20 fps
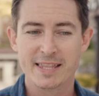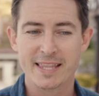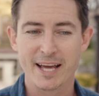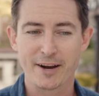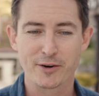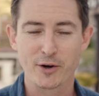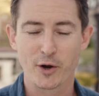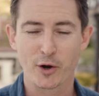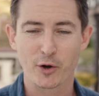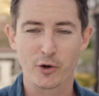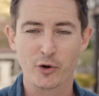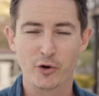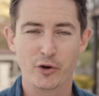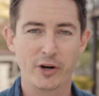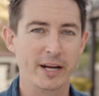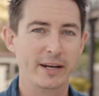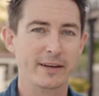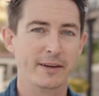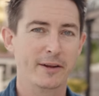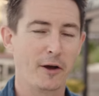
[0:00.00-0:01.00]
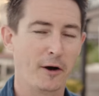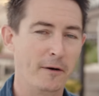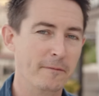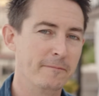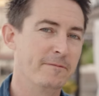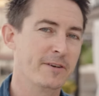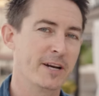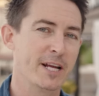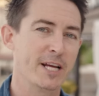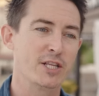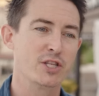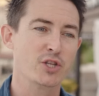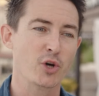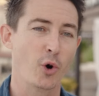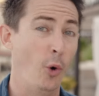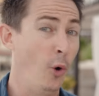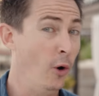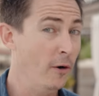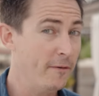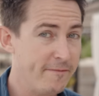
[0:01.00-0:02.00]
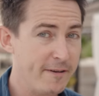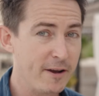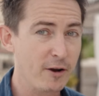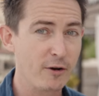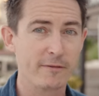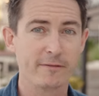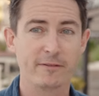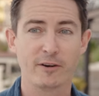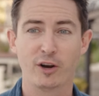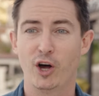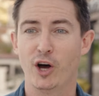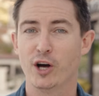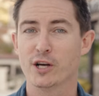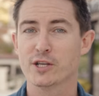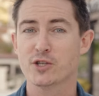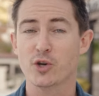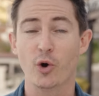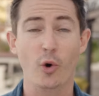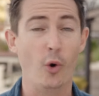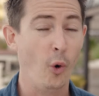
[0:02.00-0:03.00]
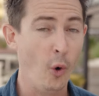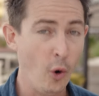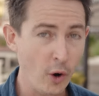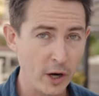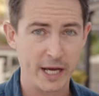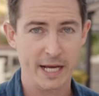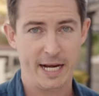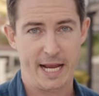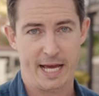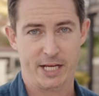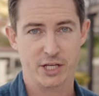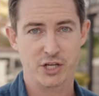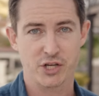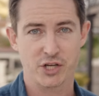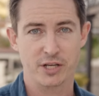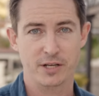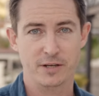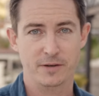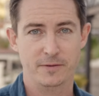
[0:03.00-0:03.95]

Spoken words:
they're not good at confidence or fear of loss or connection.